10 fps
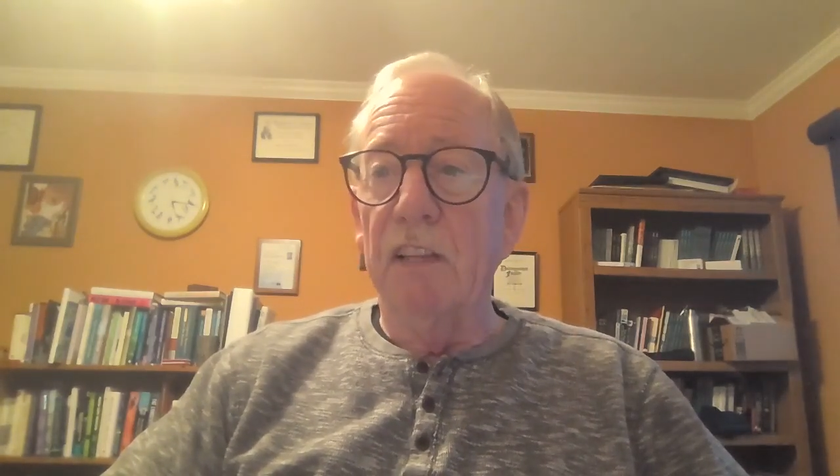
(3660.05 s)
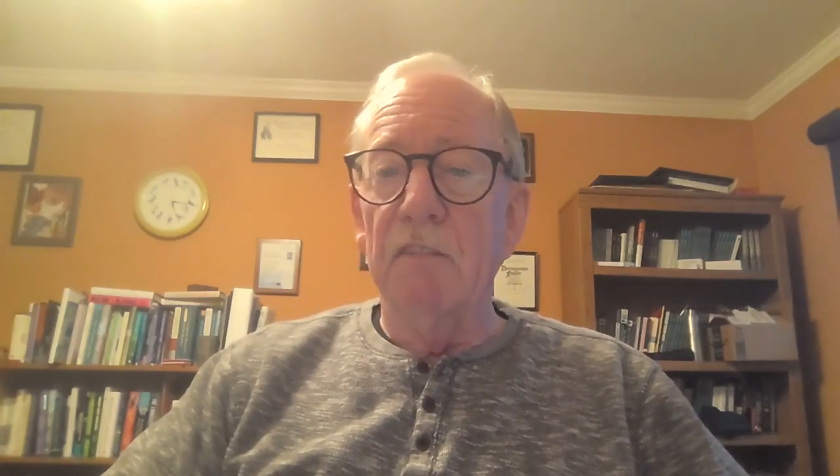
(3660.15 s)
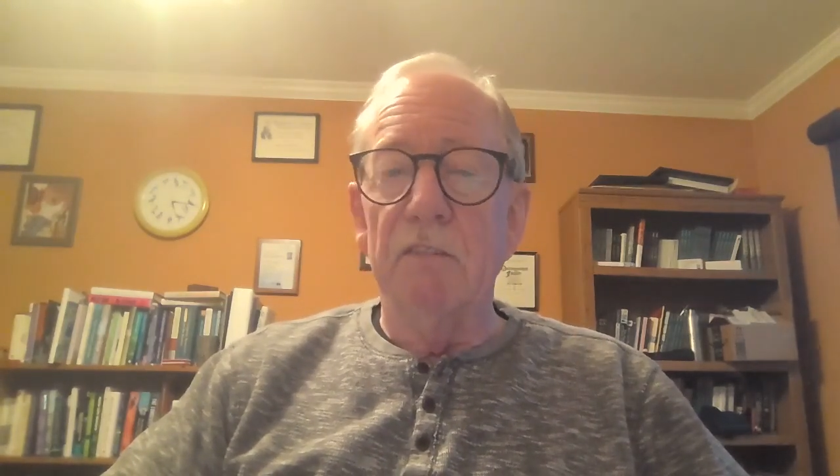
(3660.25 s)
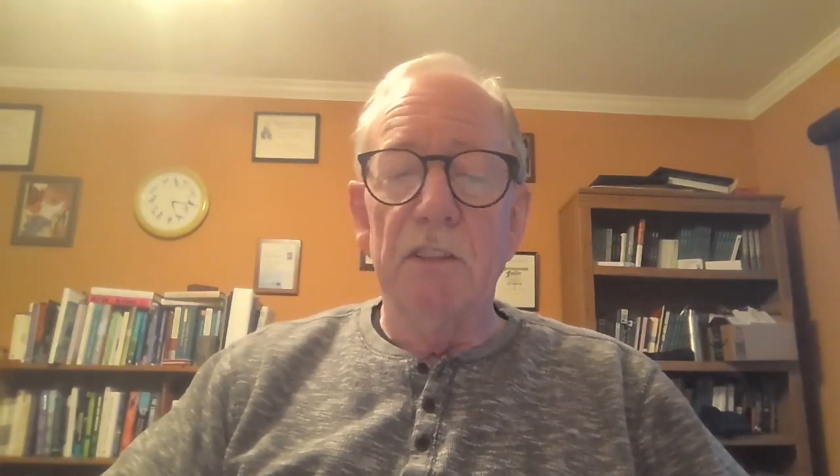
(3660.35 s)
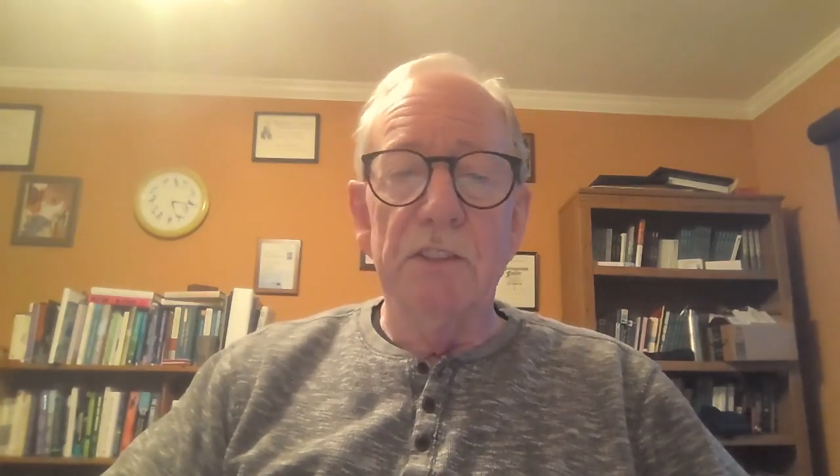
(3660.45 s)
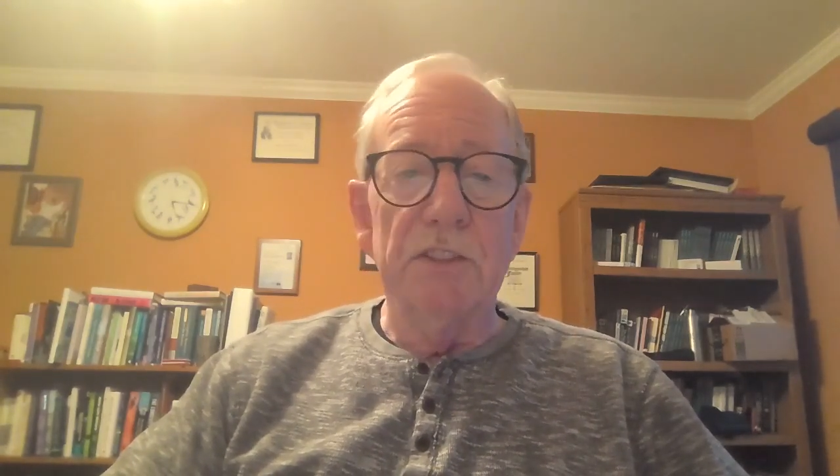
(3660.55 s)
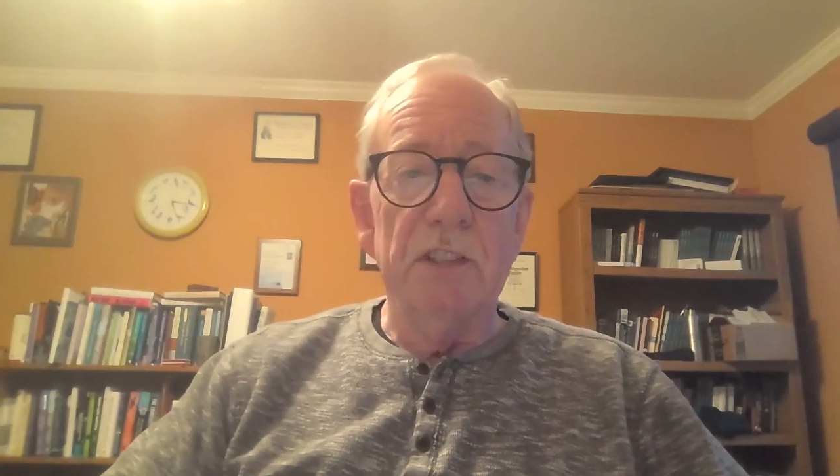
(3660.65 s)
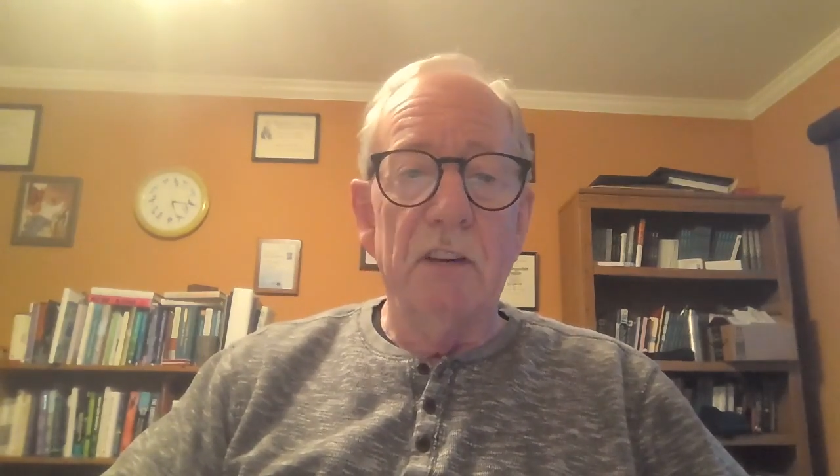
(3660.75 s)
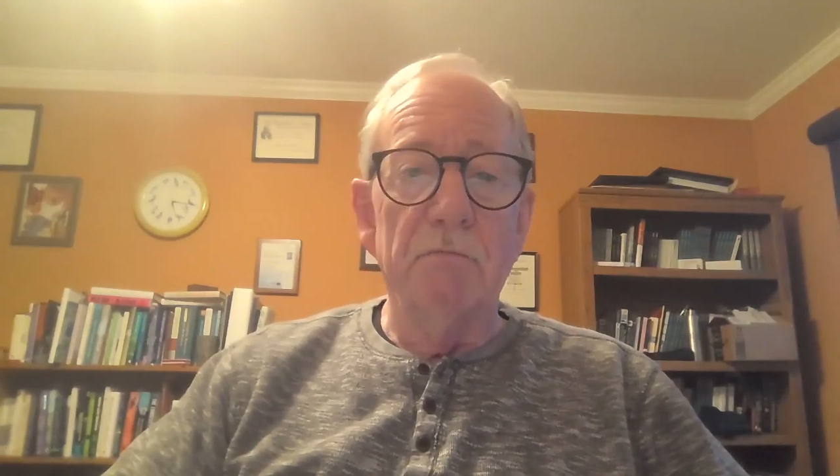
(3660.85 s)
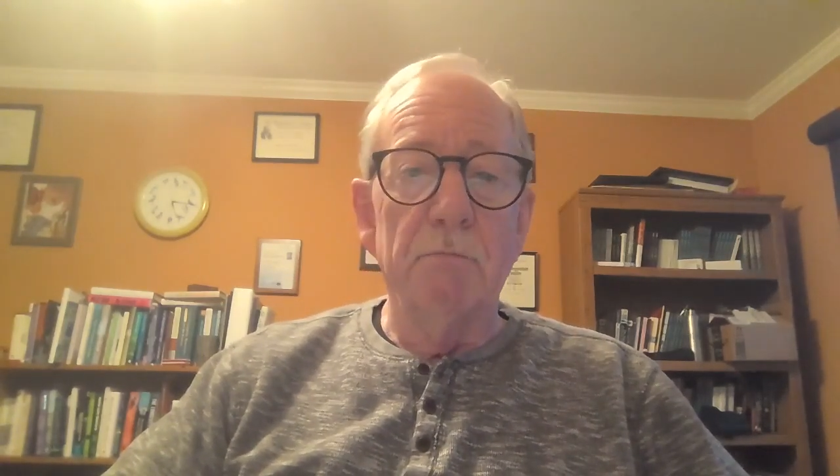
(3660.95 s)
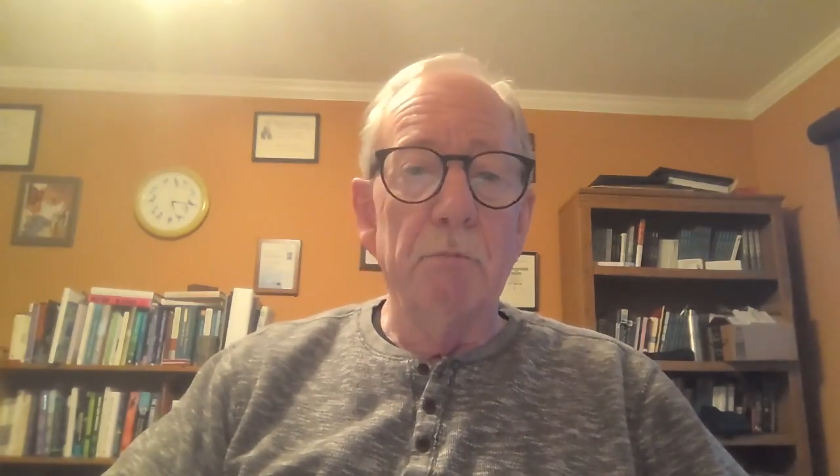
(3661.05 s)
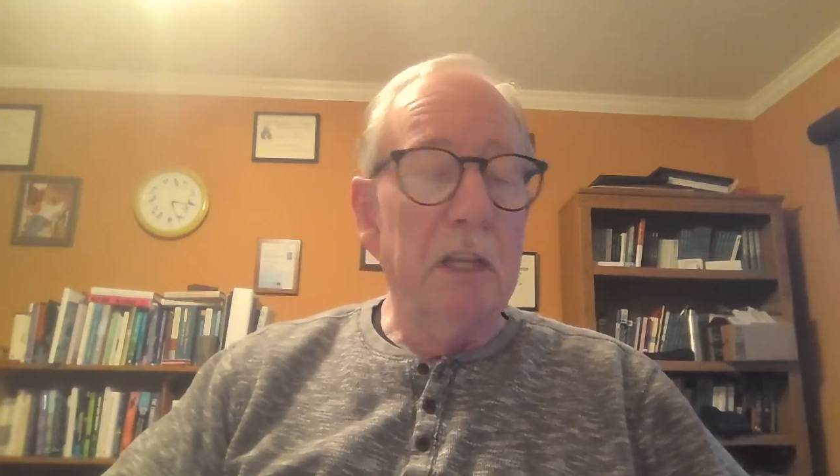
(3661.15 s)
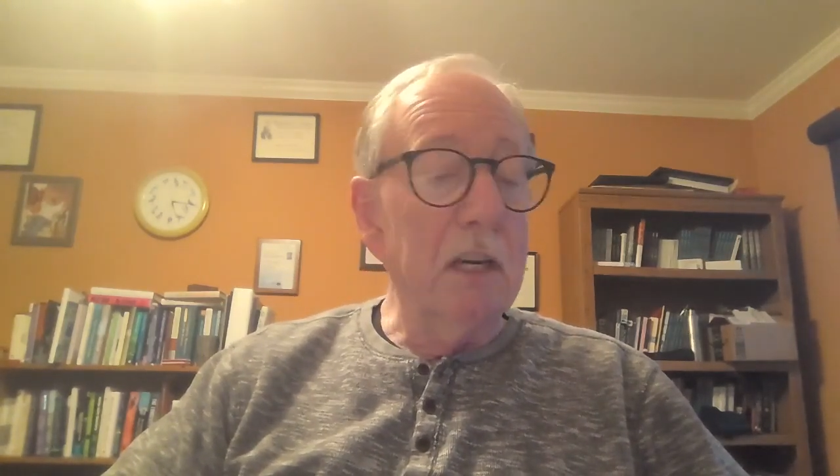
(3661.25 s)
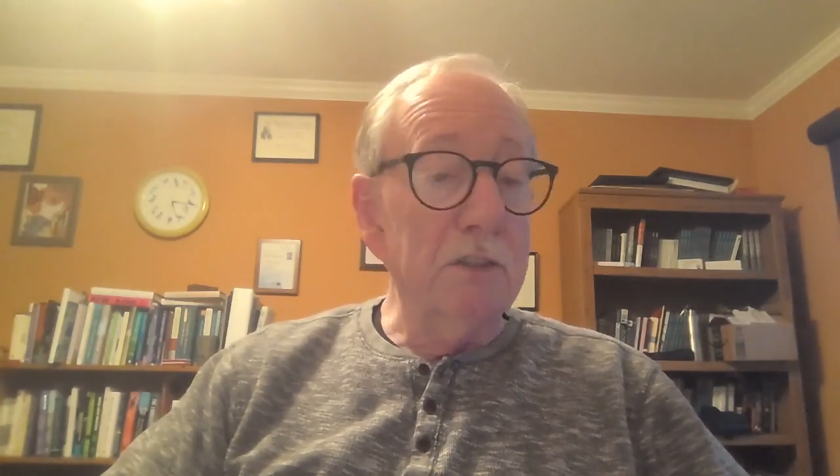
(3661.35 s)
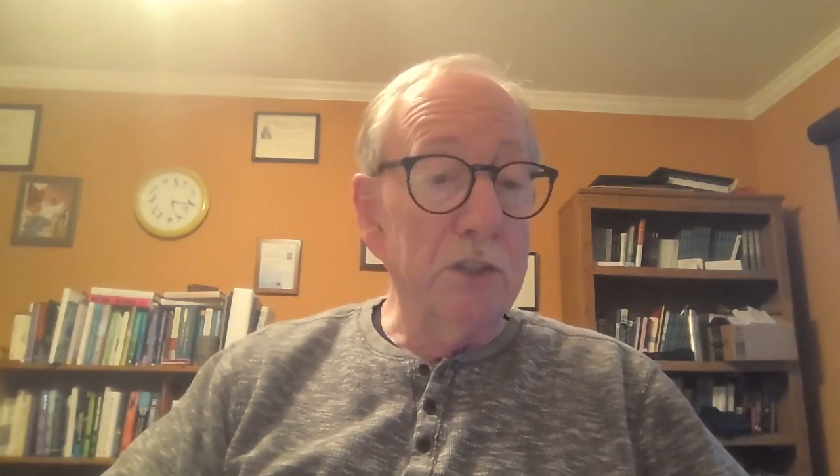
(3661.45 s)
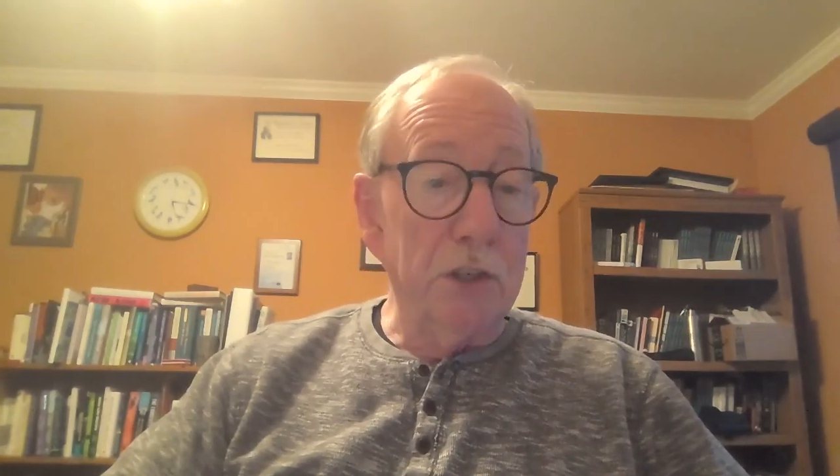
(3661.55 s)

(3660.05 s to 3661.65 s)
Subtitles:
levels of blood